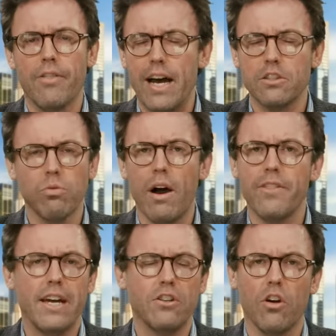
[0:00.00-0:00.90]
That's
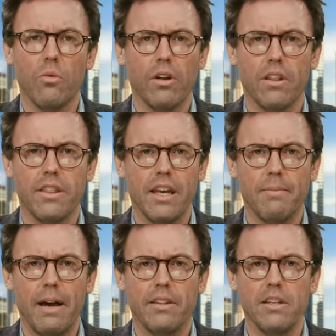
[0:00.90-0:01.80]
why they don't want to
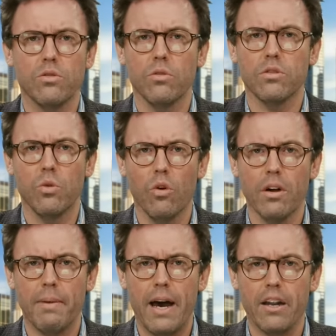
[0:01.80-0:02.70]
think about this or
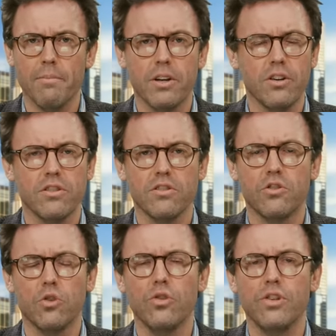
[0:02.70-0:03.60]
talk about it, because
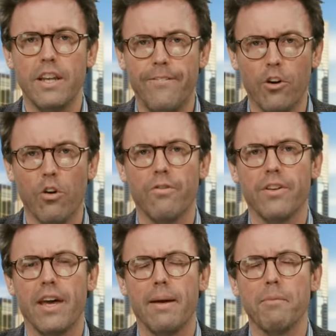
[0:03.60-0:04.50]
it's too
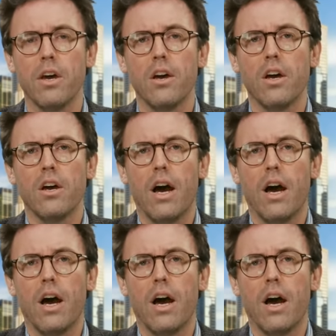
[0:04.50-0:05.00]
difficult for them